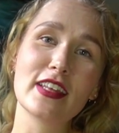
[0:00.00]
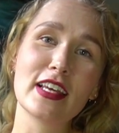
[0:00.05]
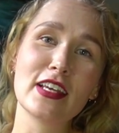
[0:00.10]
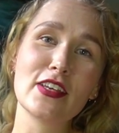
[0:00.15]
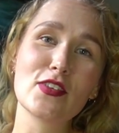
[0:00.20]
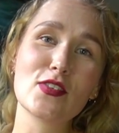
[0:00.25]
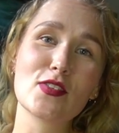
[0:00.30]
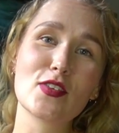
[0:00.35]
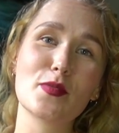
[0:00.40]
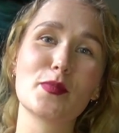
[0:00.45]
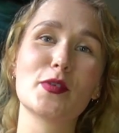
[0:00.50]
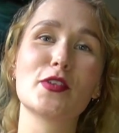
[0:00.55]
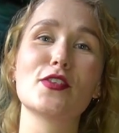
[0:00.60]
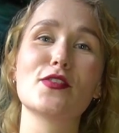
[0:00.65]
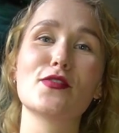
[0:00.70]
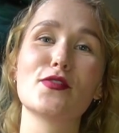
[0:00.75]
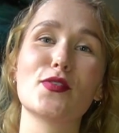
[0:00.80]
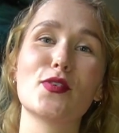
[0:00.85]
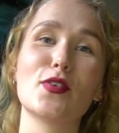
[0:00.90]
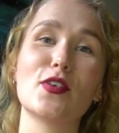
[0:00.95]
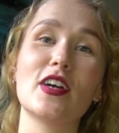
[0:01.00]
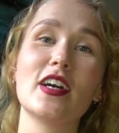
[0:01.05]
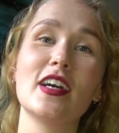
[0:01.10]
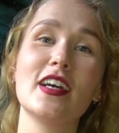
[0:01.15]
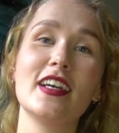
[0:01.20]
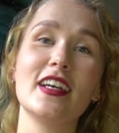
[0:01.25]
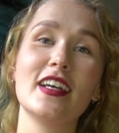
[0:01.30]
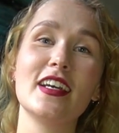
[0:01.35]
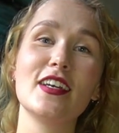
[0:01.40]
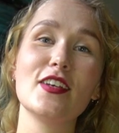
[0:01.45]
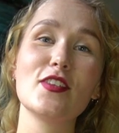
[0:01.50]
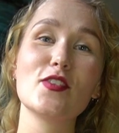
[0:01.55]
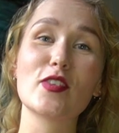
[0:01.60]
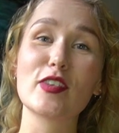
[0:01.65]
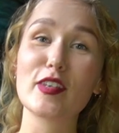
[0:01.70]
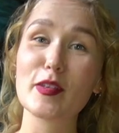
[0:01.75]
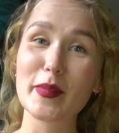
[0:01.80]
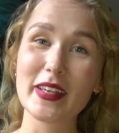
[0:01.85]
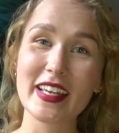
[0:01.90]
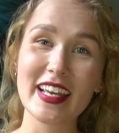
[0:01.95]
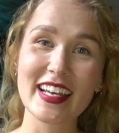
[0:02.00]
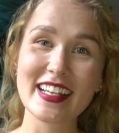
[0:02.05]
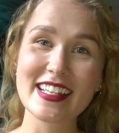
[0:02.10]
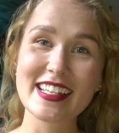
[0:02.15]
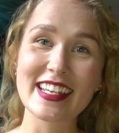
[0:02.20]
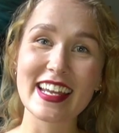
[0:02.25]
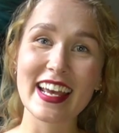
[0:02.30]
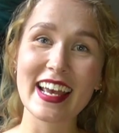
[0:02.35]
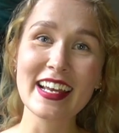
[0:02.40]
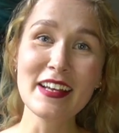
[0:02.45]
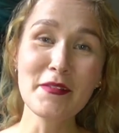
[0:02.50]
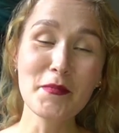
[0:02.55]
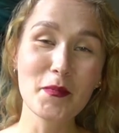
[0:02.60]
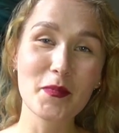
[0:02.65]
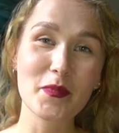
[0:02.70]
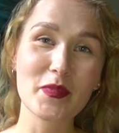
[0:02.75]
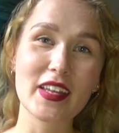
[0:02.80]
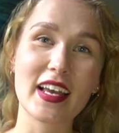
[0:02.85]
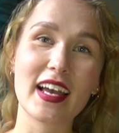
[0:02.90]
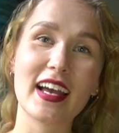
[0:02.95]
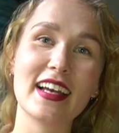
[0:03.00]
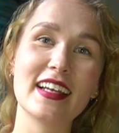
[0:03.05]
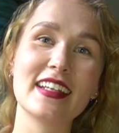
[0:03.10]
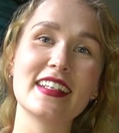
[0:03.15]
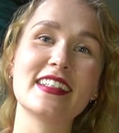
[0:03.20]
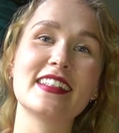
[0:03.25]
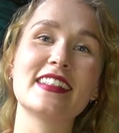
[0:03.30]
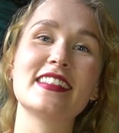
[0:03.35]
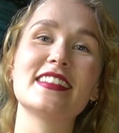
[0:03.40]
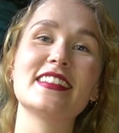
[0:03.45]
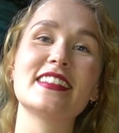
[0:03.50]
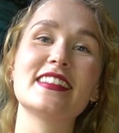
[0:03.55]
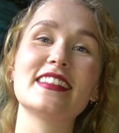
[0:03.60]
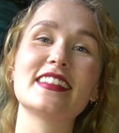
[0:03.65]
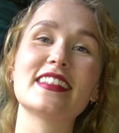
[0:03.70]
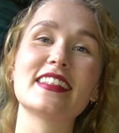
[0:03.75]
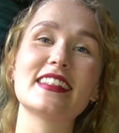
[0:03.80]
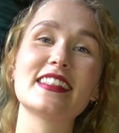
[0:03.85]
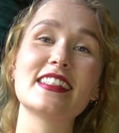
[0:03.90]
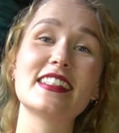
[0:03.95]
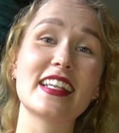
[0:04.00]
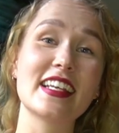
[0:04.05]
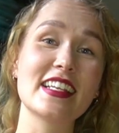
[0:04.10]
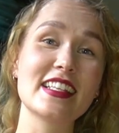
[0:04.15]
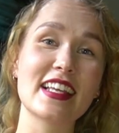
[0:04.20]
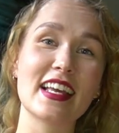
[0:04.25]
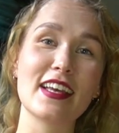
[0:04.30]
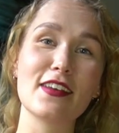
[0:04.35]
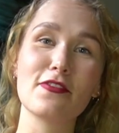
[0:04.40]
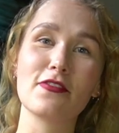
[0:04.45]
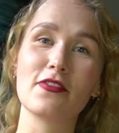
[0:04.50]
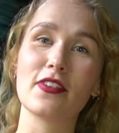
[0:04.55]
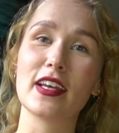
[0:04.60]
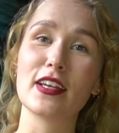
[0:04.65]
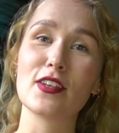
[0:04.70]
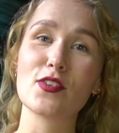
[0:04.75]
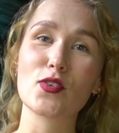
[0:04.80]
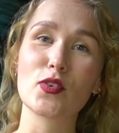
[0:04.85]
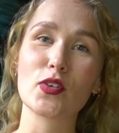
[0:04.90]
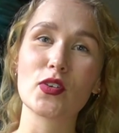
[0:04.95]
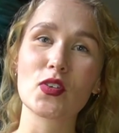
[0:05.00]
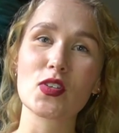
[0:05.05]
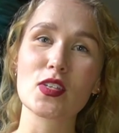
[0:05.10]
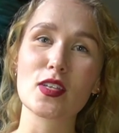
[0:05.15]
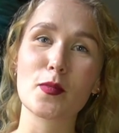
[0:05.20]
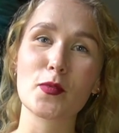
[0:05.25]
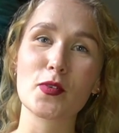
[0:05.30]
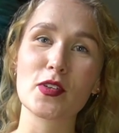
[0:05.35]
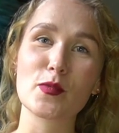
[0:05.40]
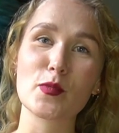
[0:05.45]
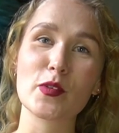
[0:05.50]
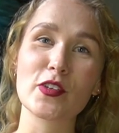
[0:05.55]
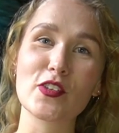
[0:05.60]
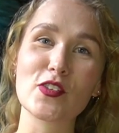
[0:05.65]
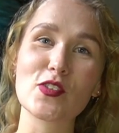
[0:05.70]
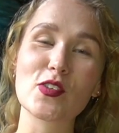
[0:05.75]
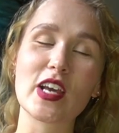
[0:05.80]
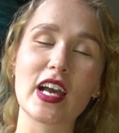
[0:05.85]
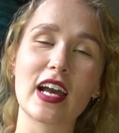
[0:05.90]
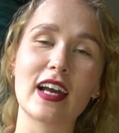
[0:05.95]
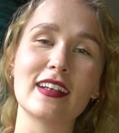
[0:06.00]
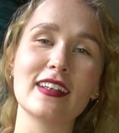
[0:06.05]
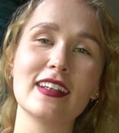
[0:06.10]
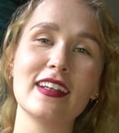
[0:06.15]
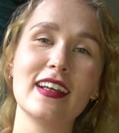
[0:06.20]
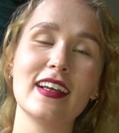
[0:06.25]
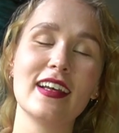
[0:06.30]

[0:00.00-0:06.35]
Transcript: Thank you so much for joining me here today, and stay safe, enjoy your summer as much as you can,